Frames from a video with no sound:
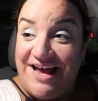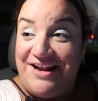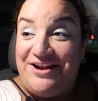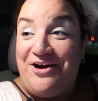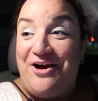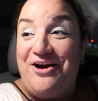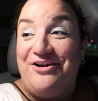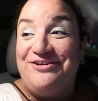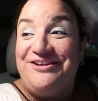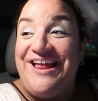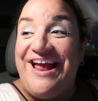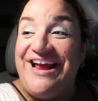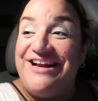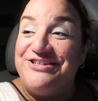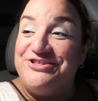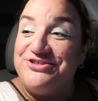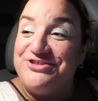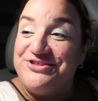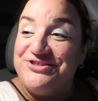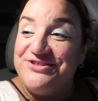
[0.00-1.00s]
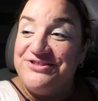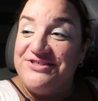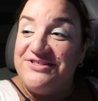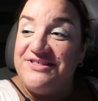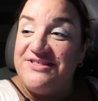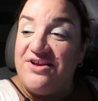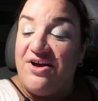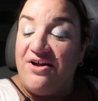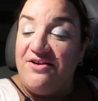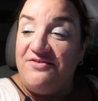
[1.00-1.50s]
set our
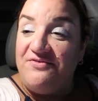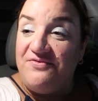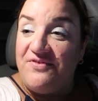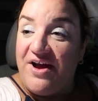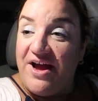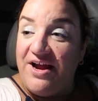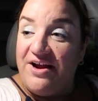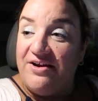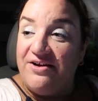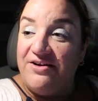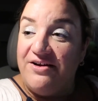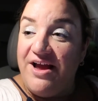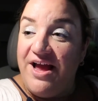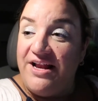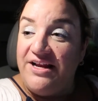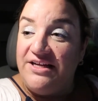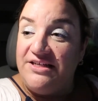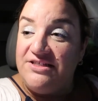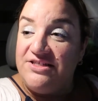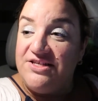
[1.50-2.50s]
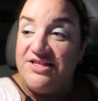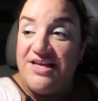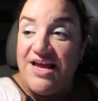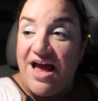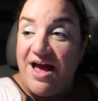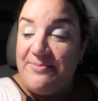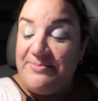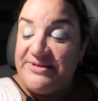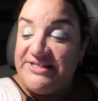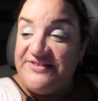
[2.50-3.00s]
lanterns on fire and into
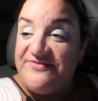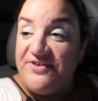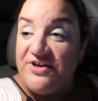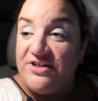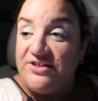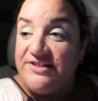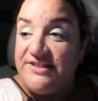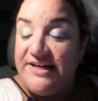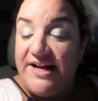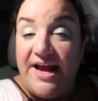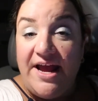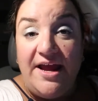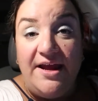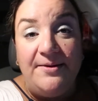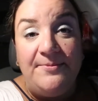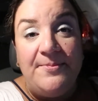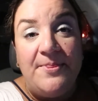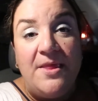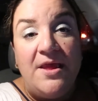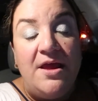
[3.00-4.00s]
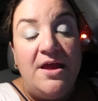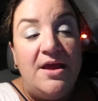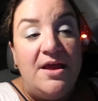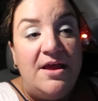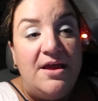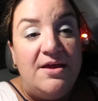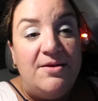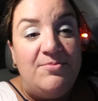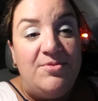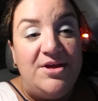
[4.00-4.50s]
the atmosphere today
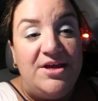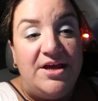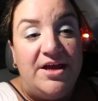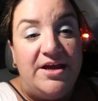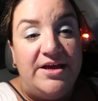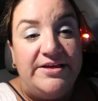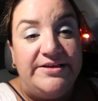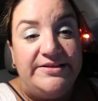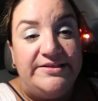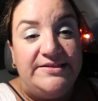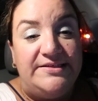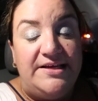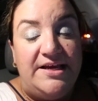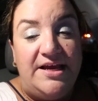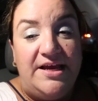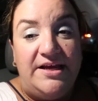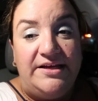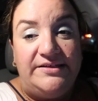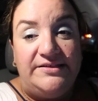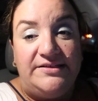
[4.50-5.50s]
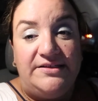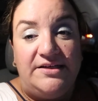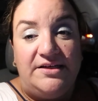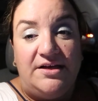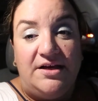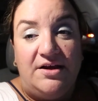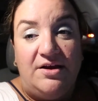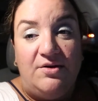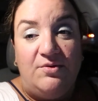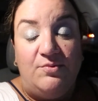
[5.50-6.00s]
because it
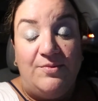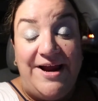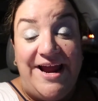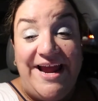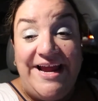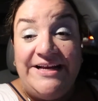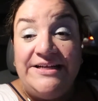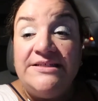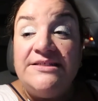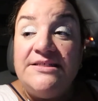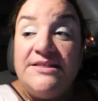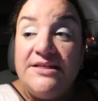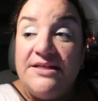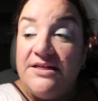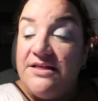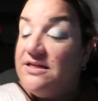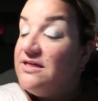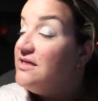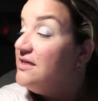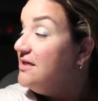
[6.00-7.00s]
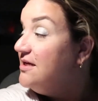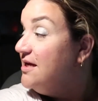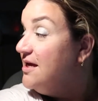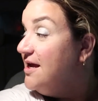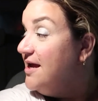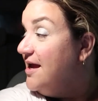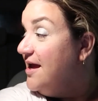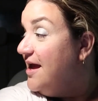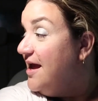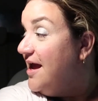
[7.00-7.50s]
rained
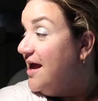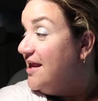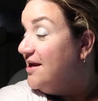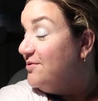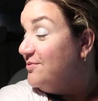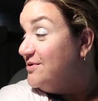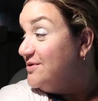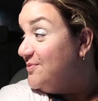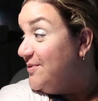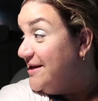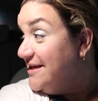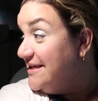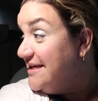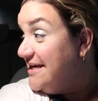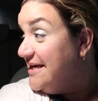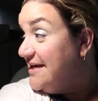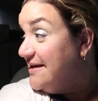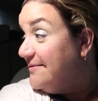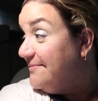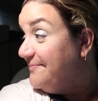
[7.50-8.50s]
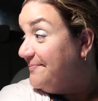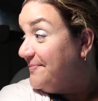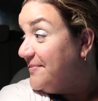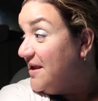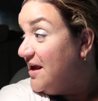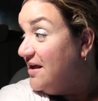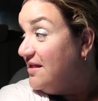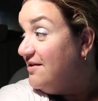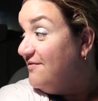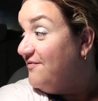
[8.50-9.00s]
and it was windy
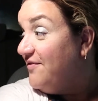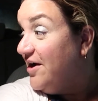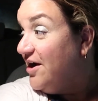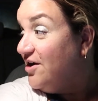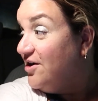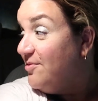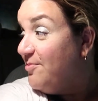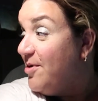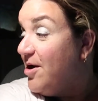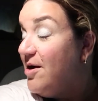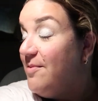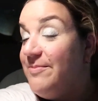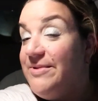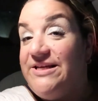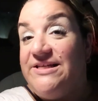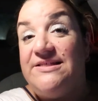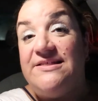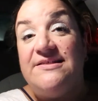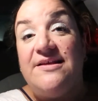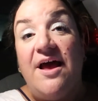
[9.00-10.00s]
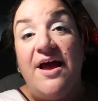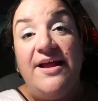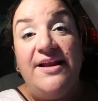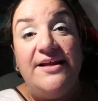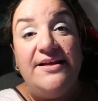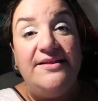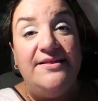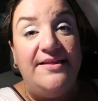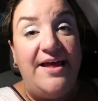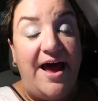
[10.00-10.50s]
and the fire department
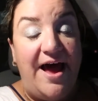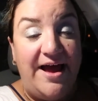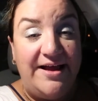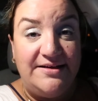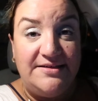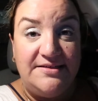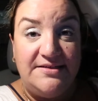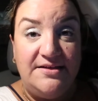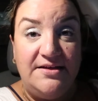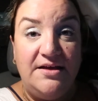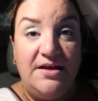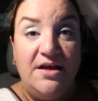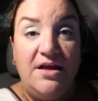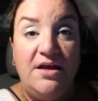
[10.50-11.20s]
decided that